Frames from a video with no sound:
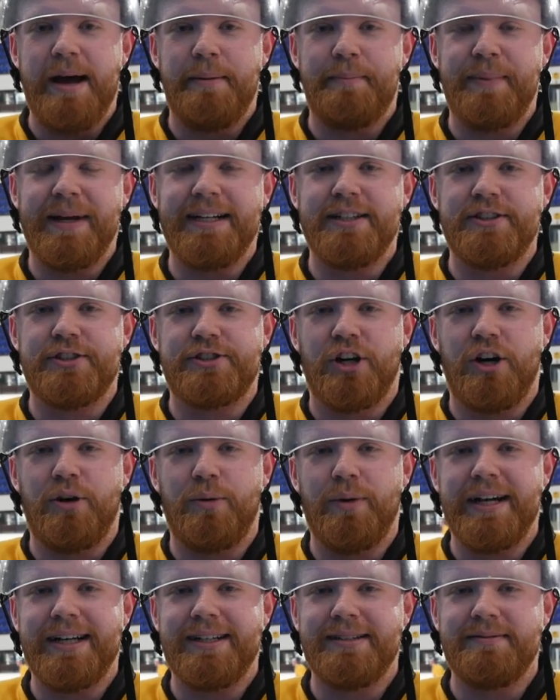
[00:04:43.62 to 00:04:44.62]
Beating
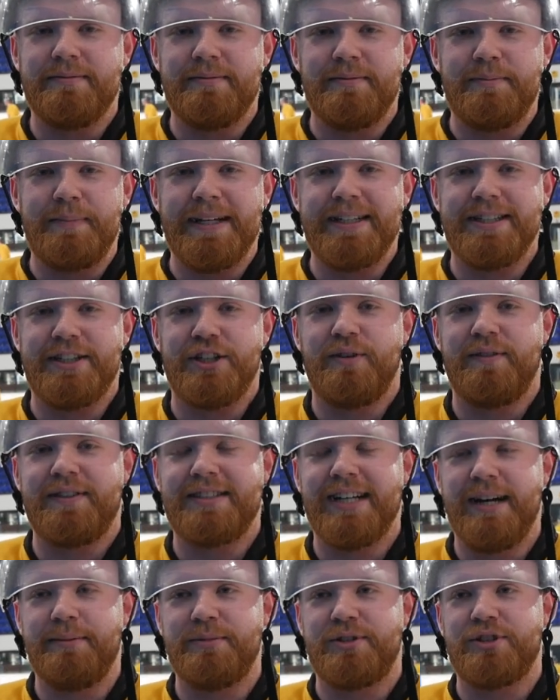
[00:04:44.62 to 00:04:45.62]
Solway and being the
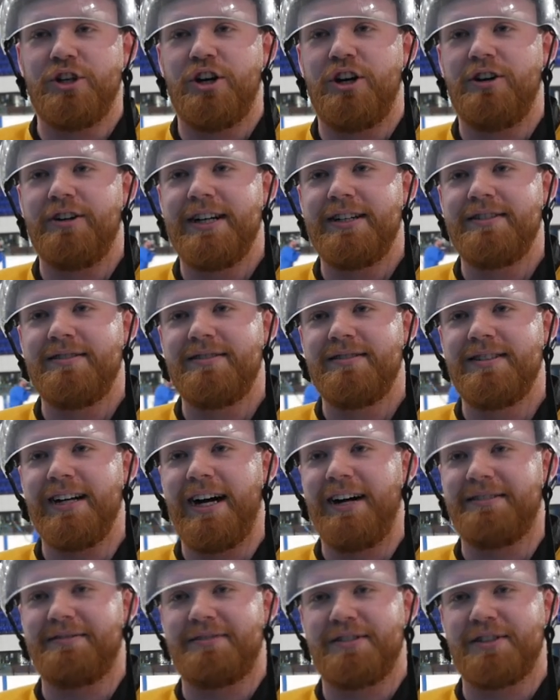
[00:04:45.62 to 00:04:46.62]
overtime scorer,
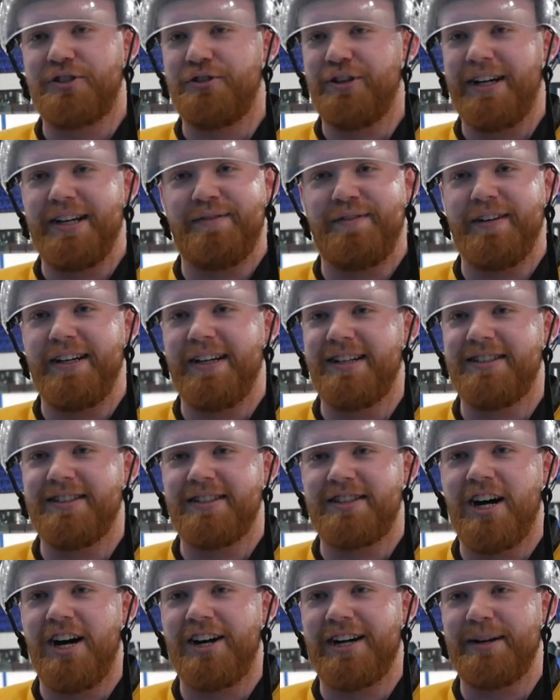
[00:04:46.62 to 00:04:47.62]
that's a great
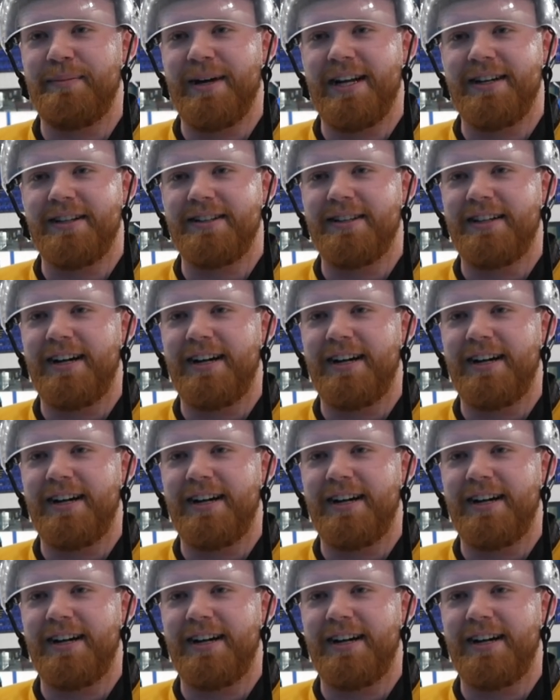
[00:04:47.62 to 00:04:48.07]
feeling, can't get better than